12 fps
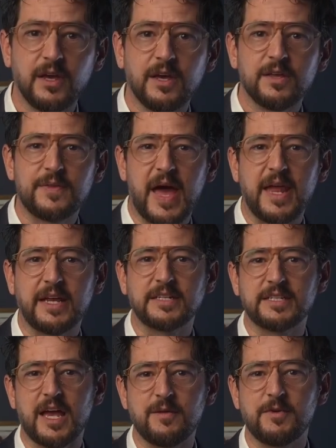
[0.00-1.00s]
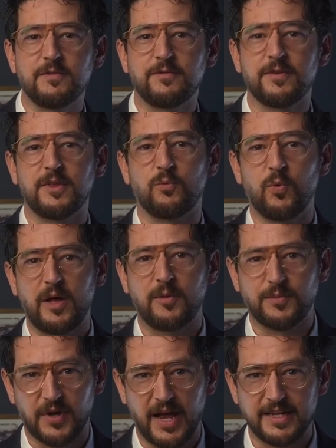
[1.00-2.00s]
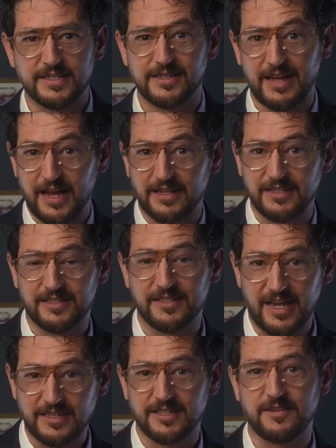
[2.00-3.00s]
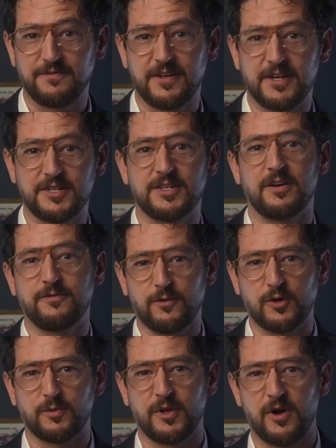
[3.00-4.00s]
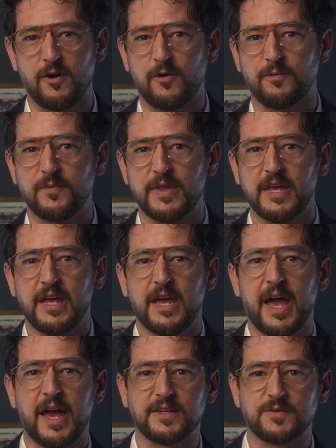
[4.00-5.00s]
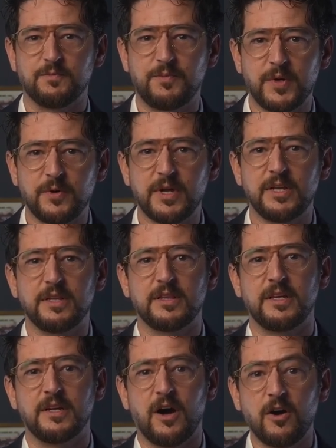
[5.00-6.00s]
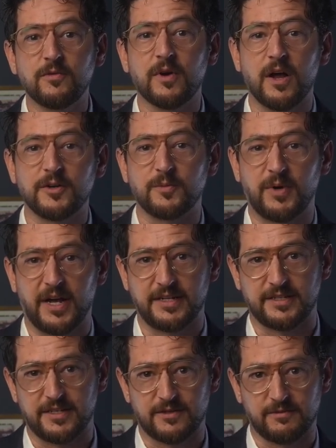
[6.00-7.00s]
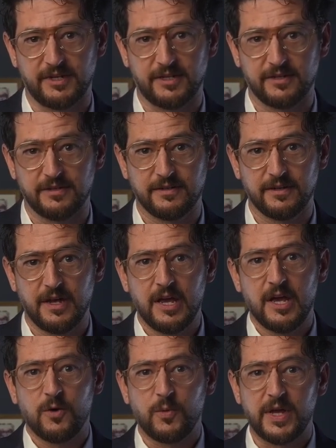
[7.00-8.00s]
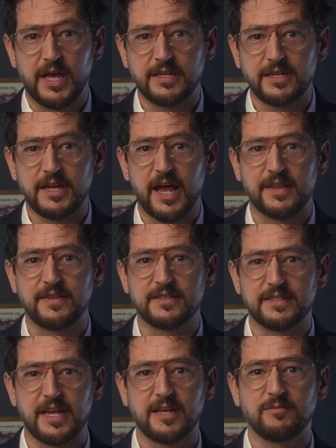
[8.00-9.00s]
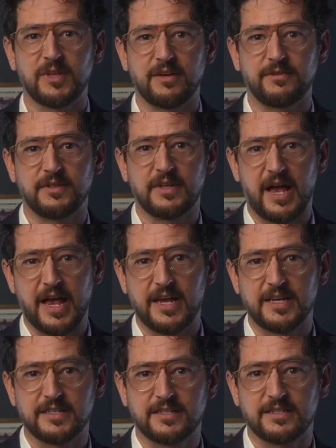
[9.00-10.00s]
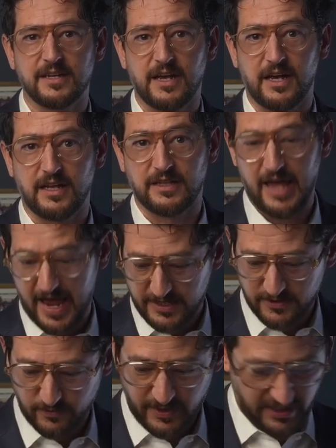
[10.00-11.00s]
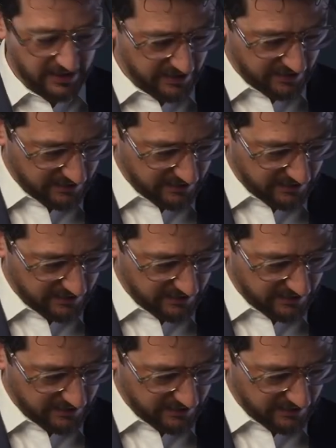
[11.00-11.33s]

That excitement for the well-priced, nicely finished affordable home has buoyed the over-underpriced this week. We ended at the same level as last week